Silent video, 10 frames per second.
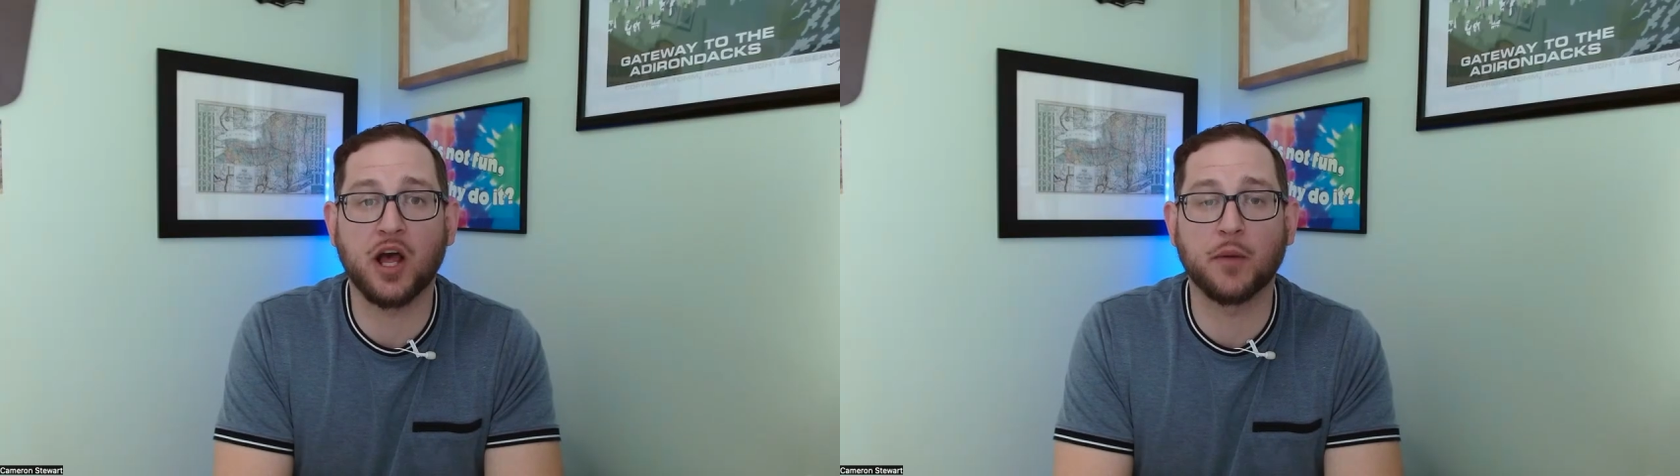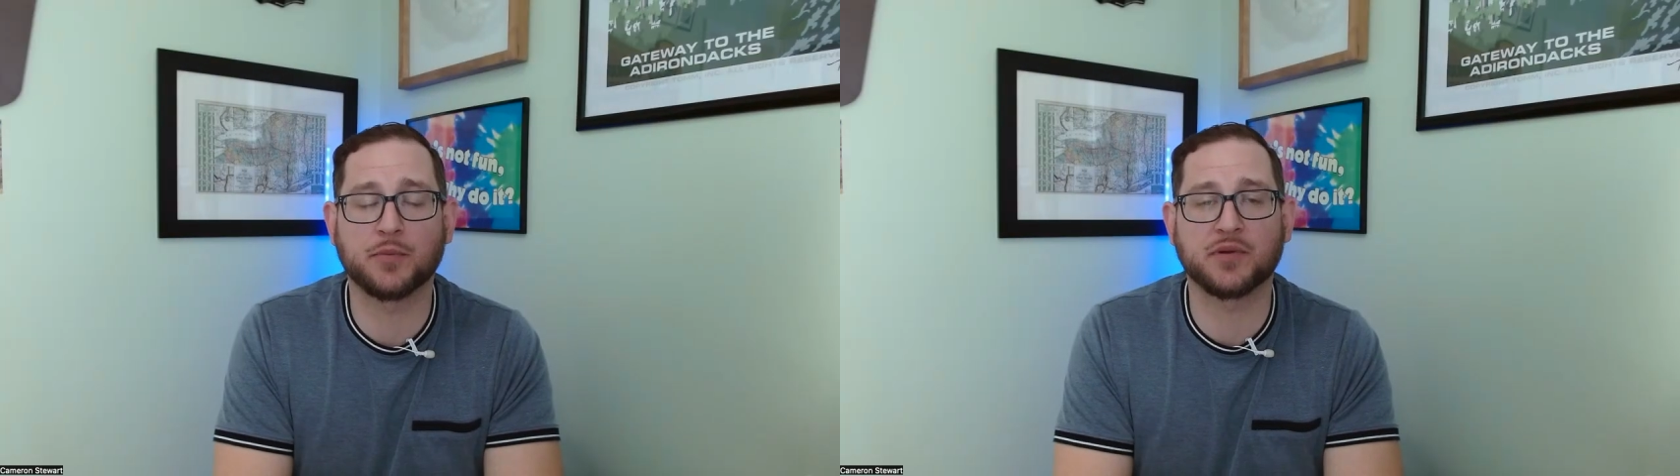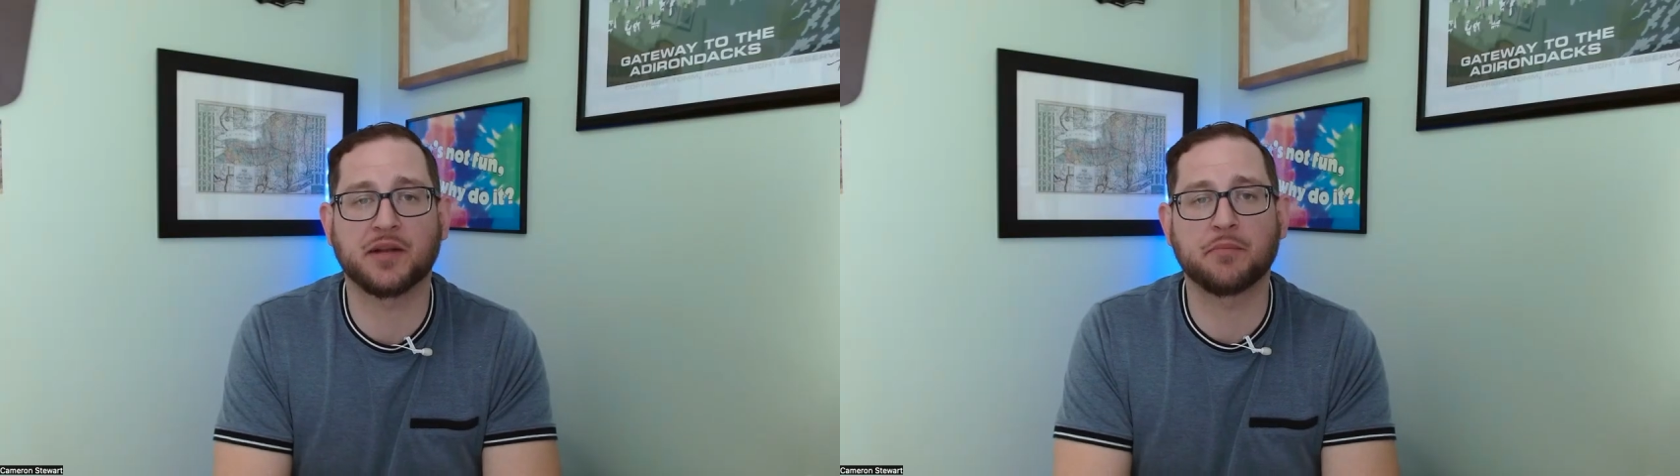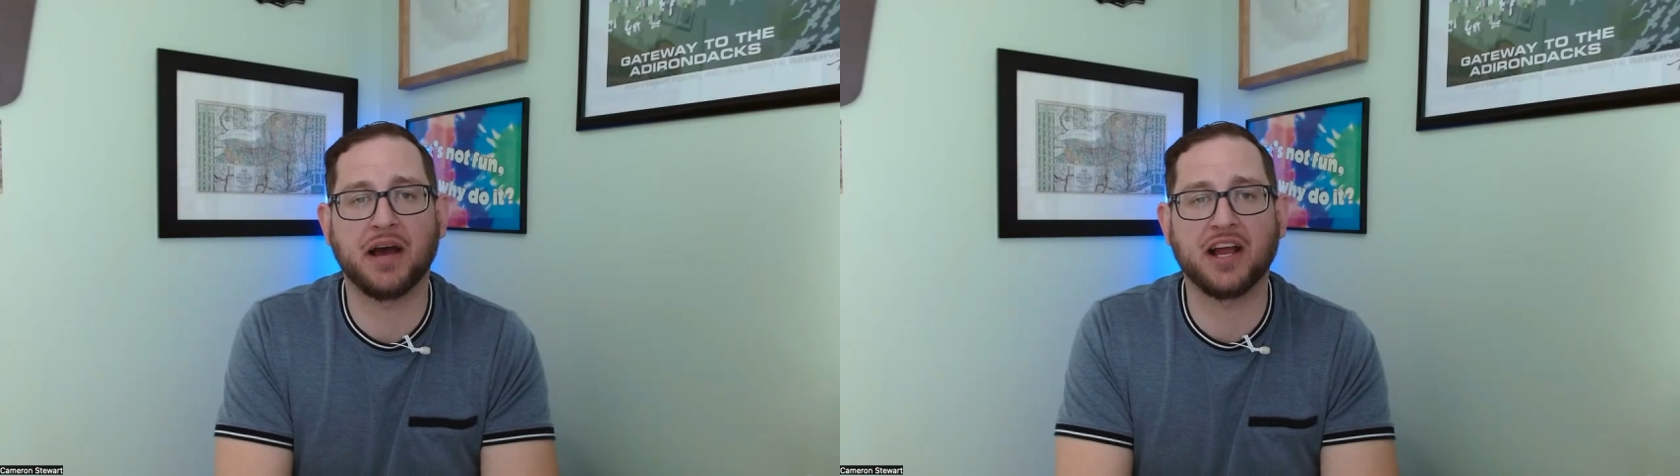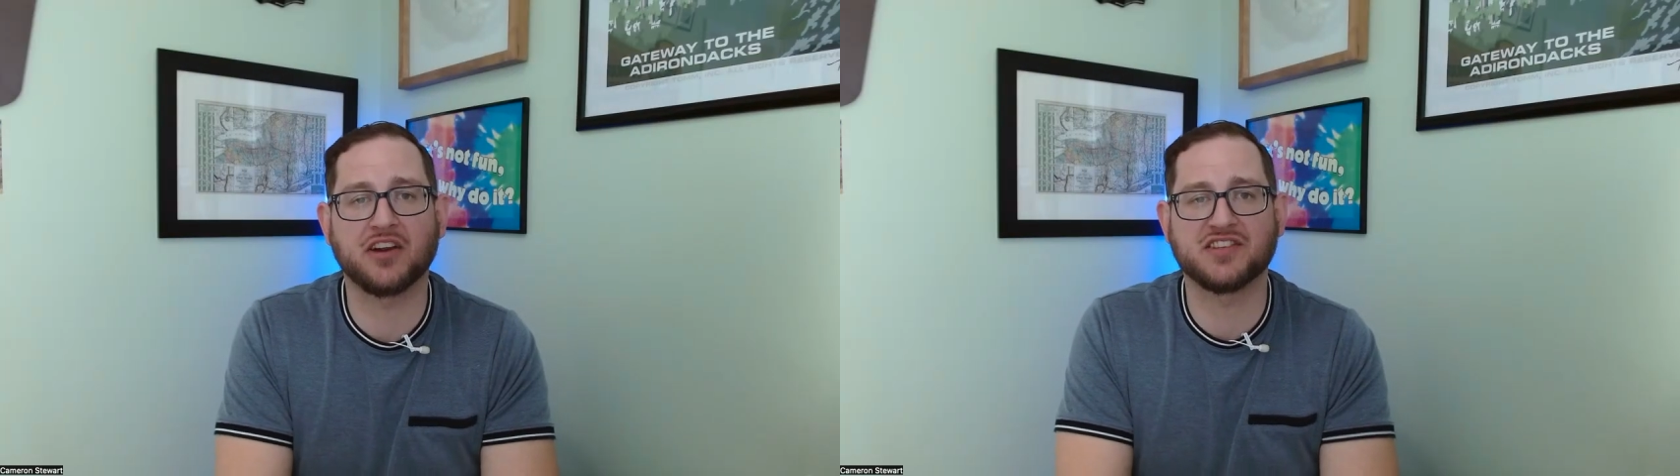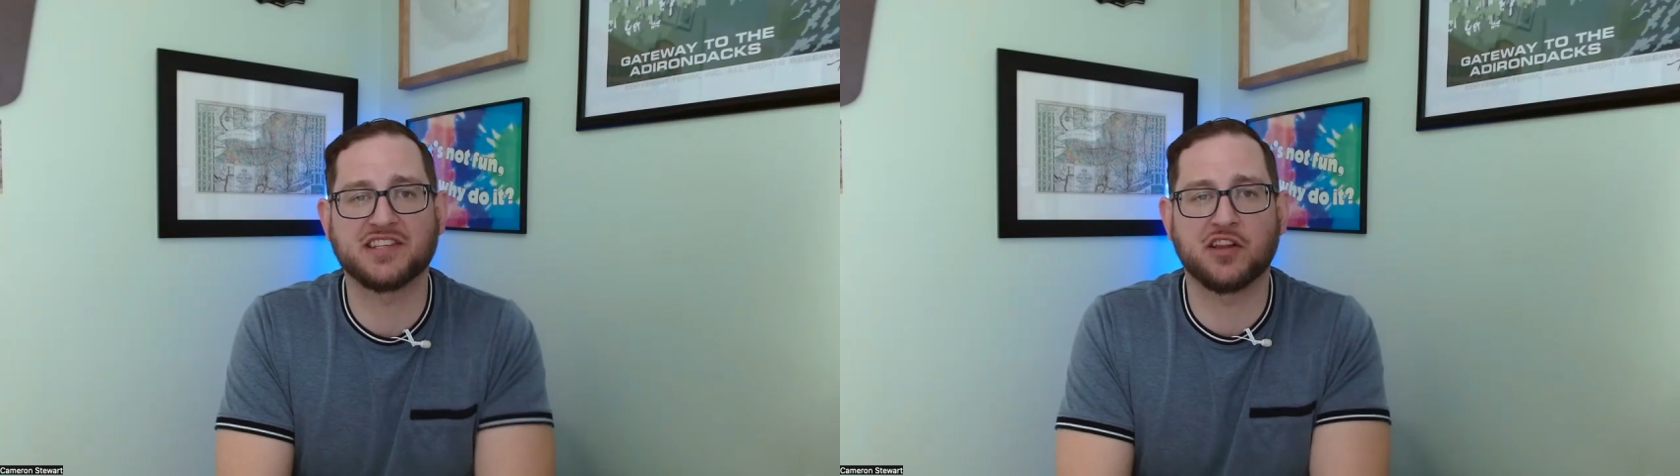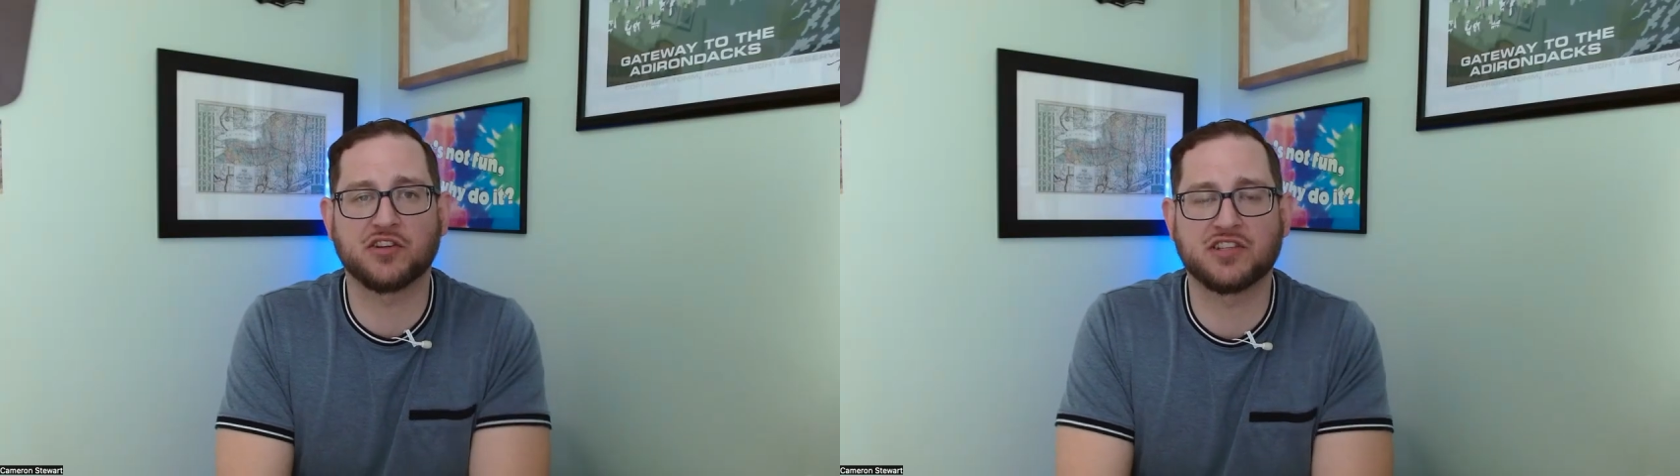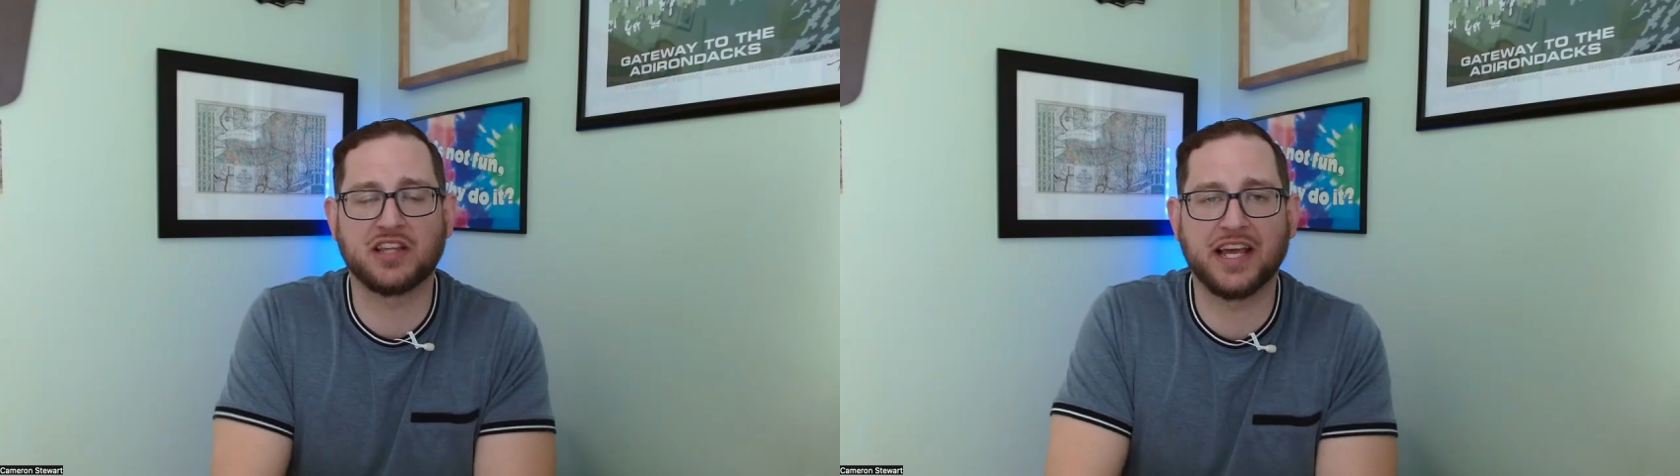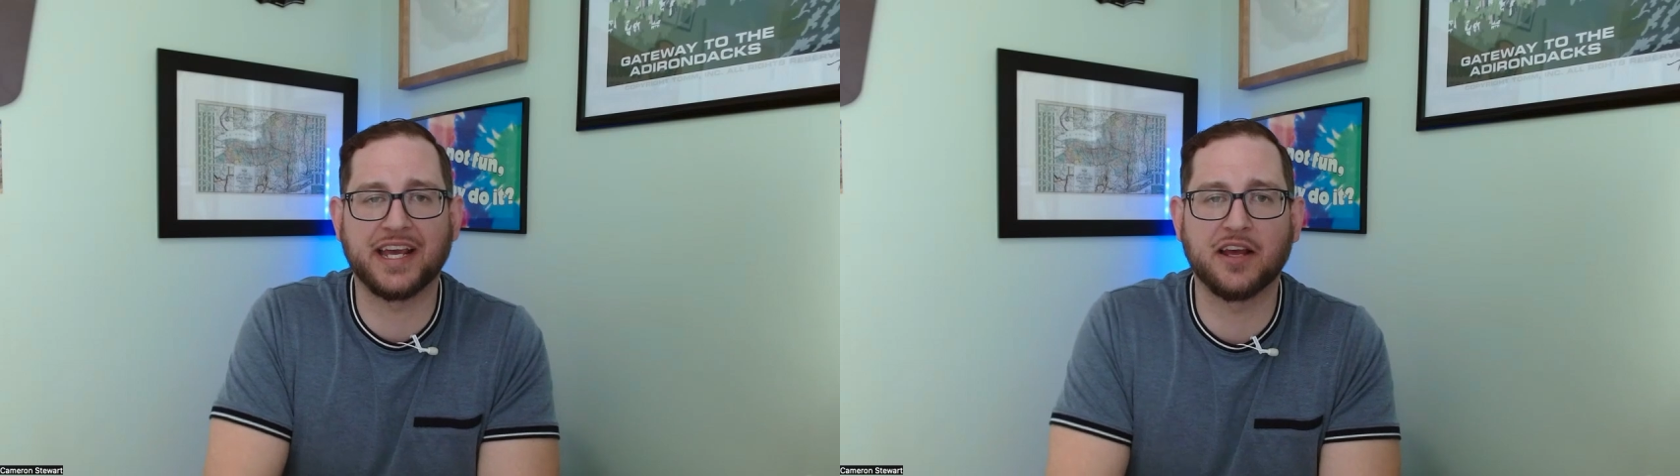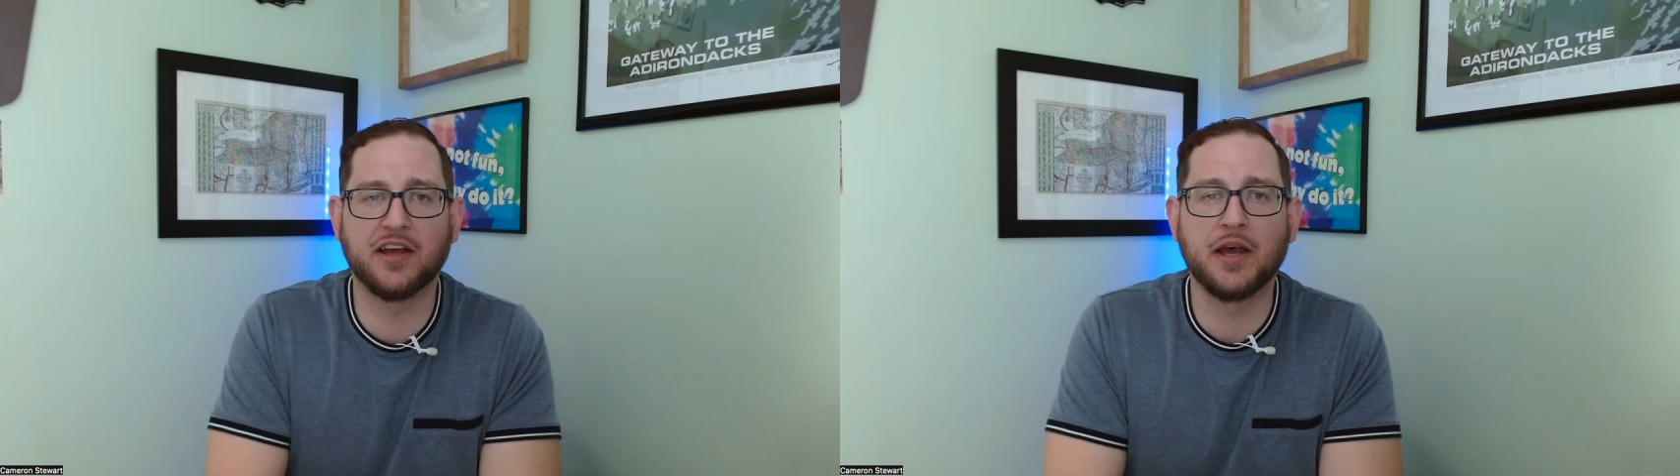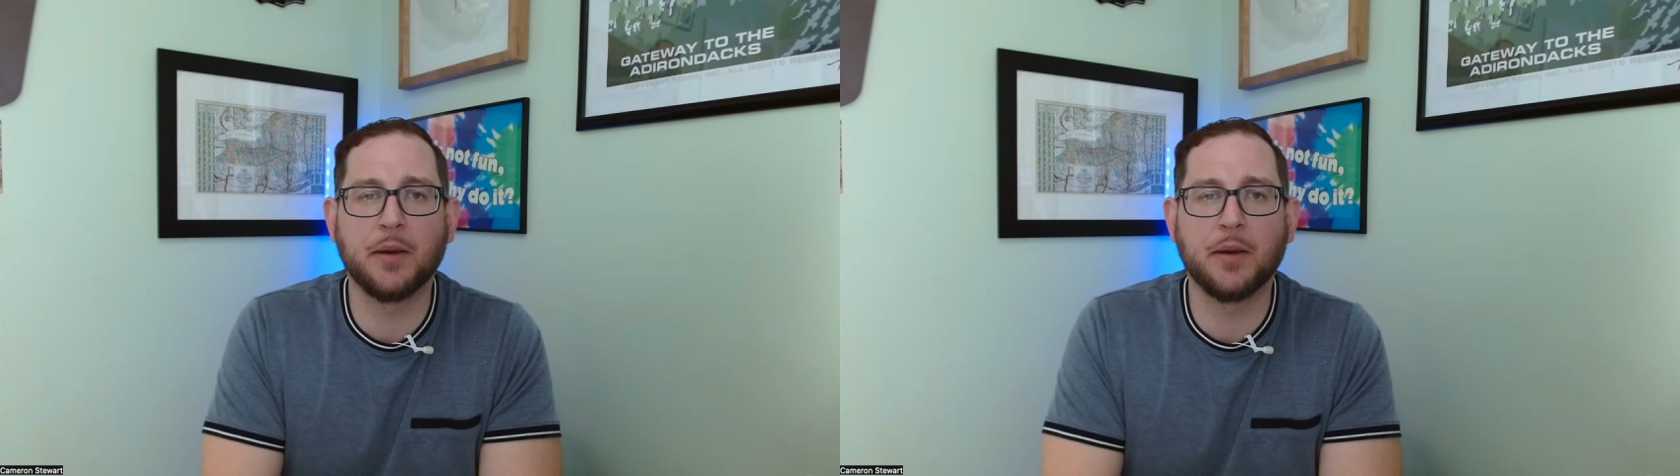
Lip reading: helps protect buyers and sellers alike